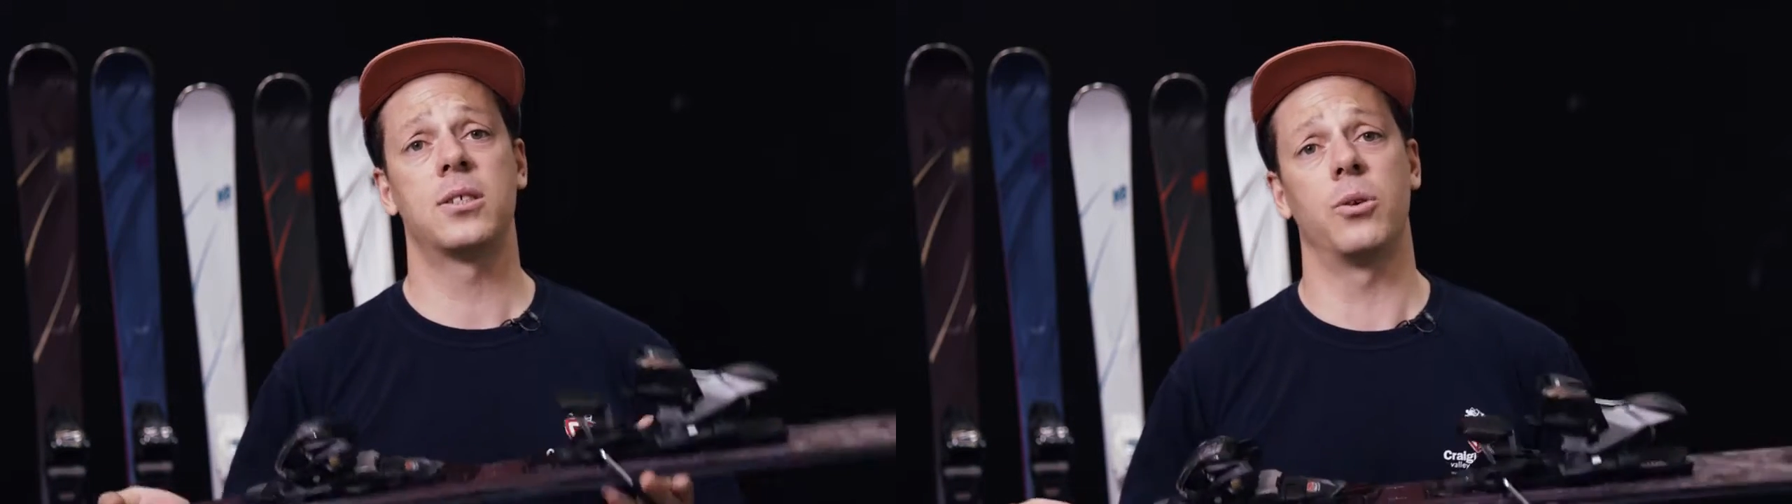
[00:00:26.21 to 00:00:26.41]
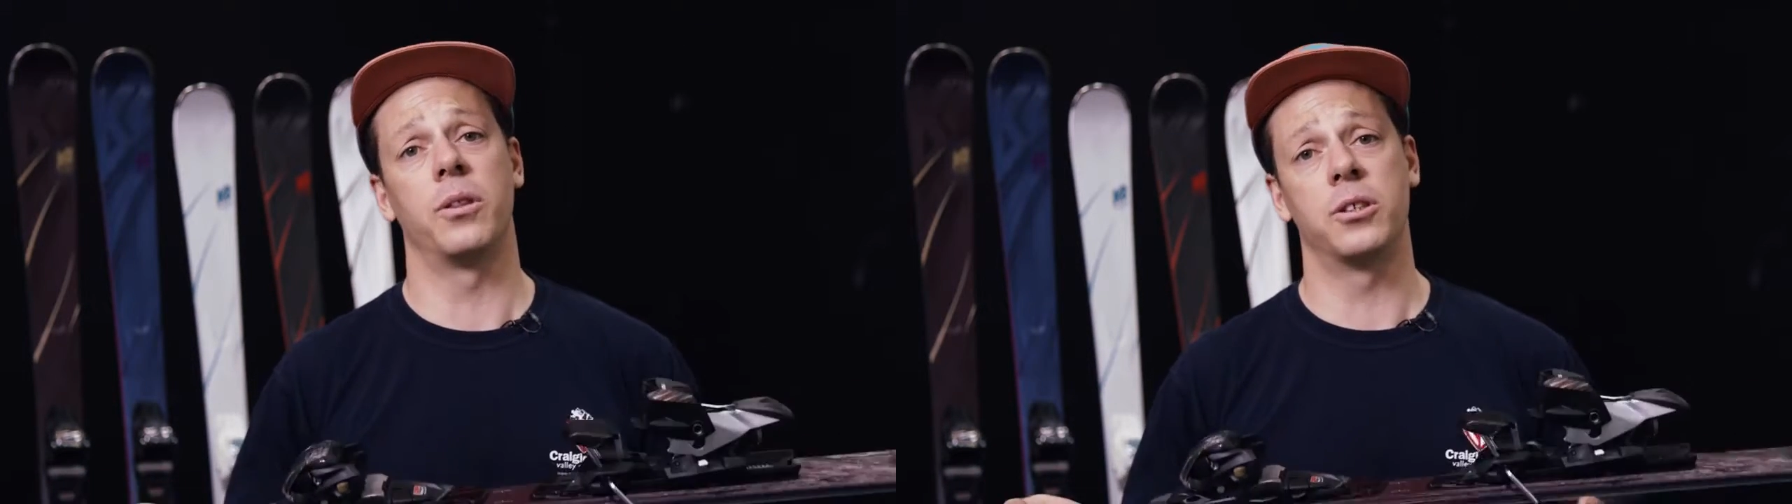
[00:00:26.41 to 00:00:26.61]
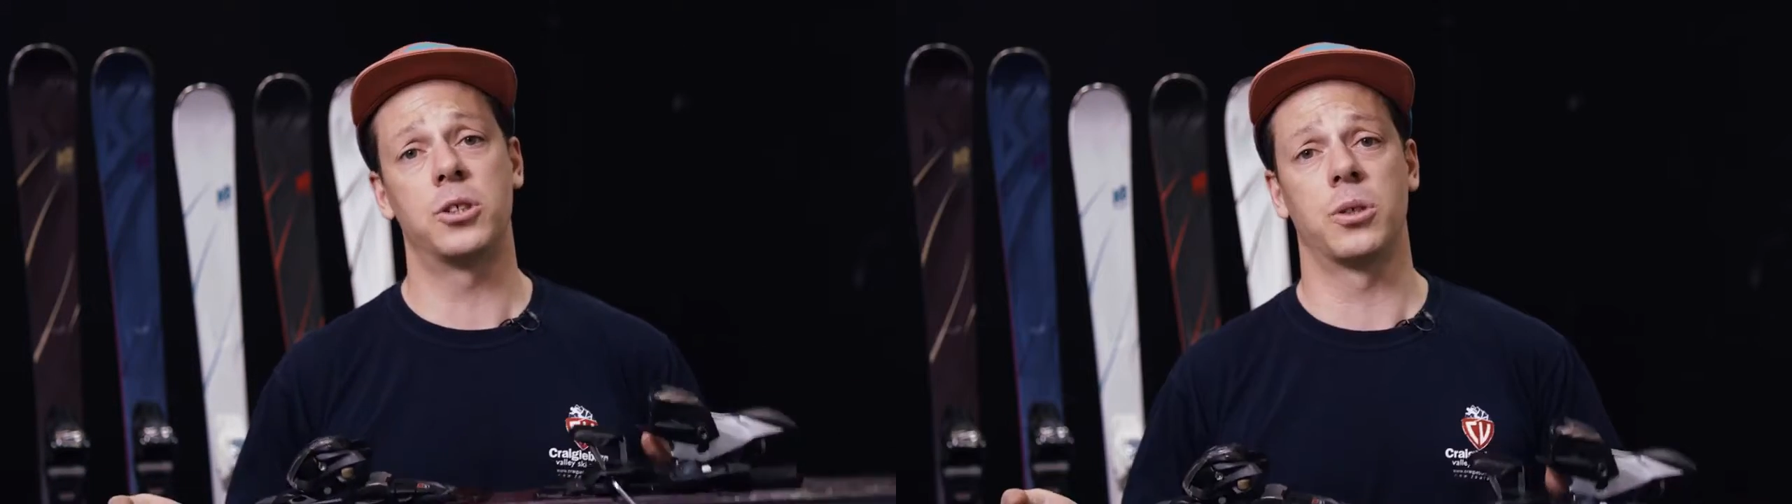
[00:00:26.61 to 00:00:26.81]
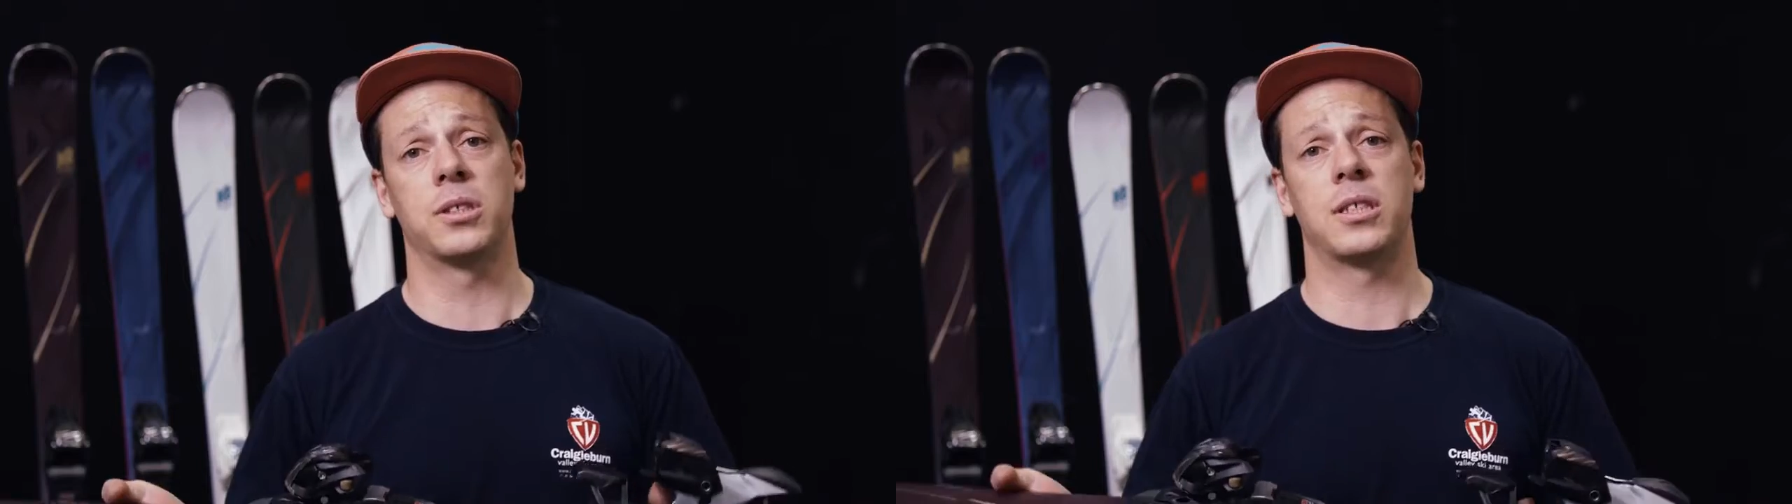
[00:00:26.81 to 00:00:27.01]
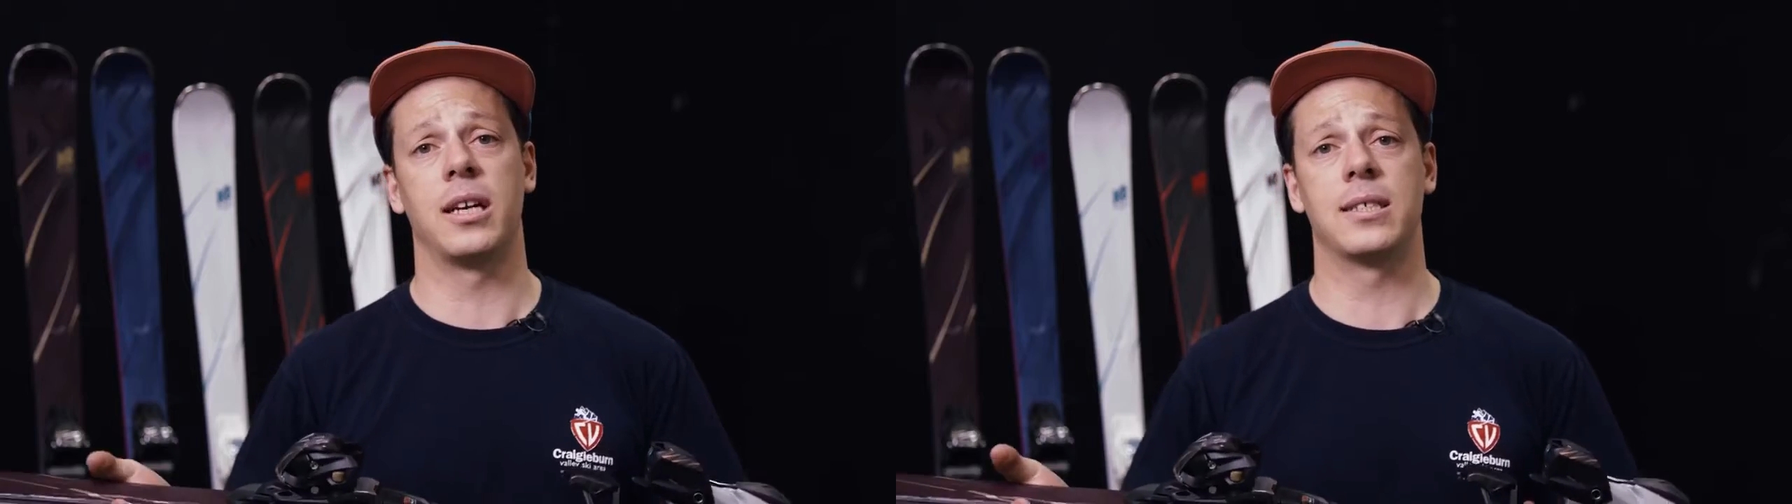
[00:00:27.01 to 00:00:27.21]
So on the
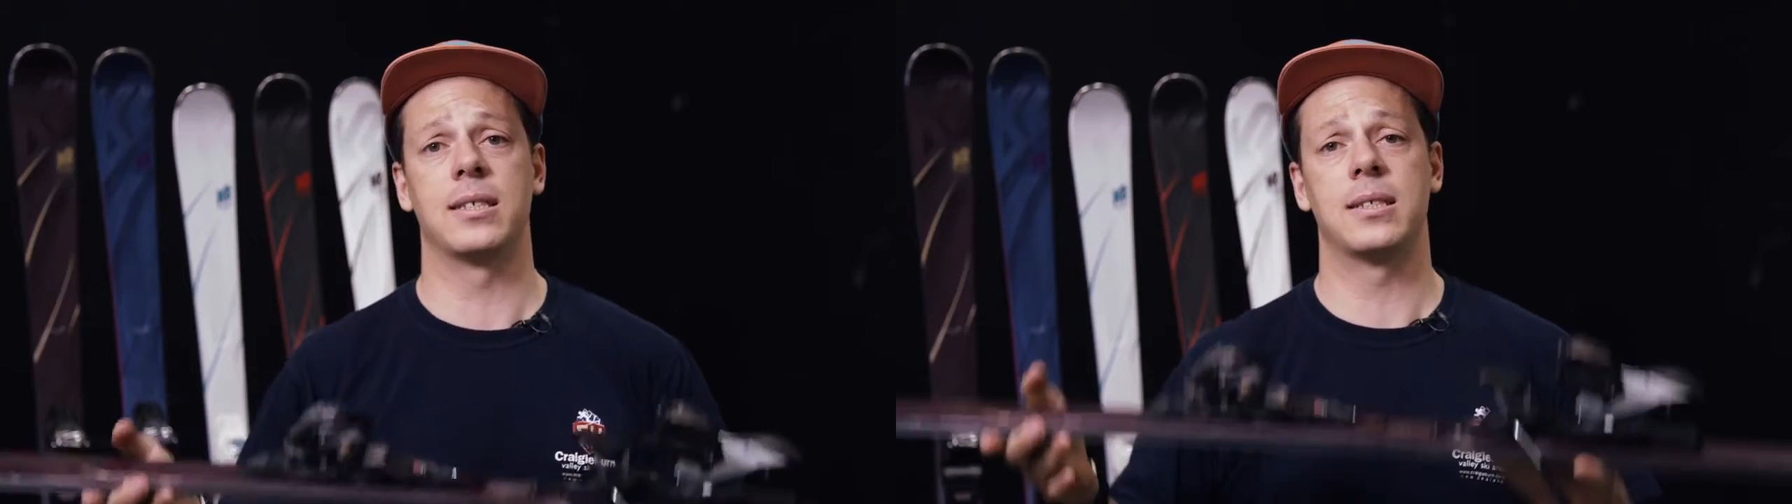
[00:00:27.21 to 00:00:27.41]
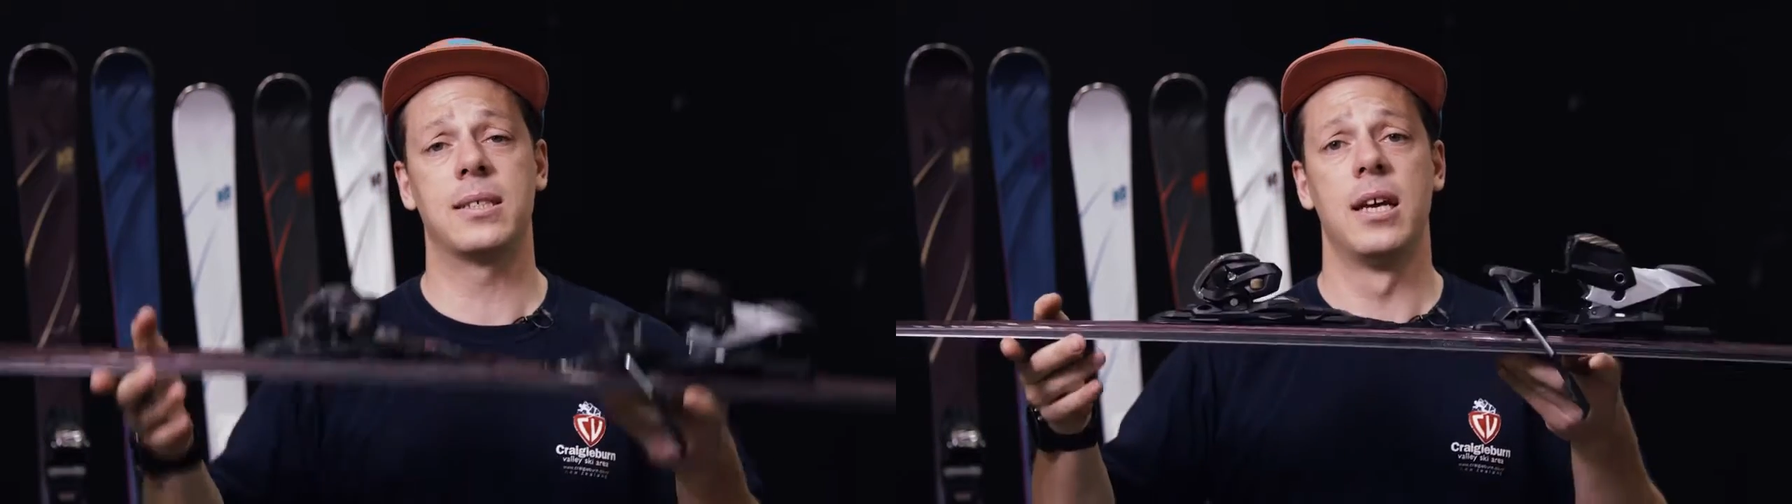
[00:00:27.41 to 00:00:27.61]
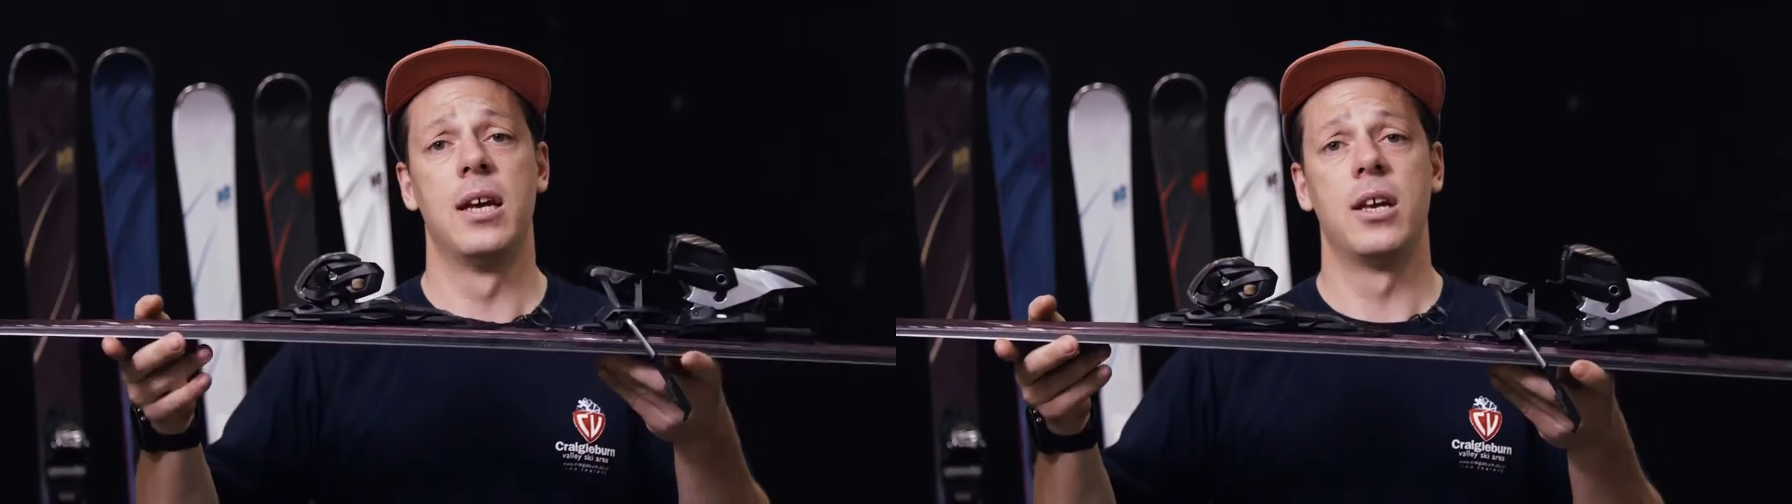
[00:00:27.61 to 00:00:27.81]
short sizes,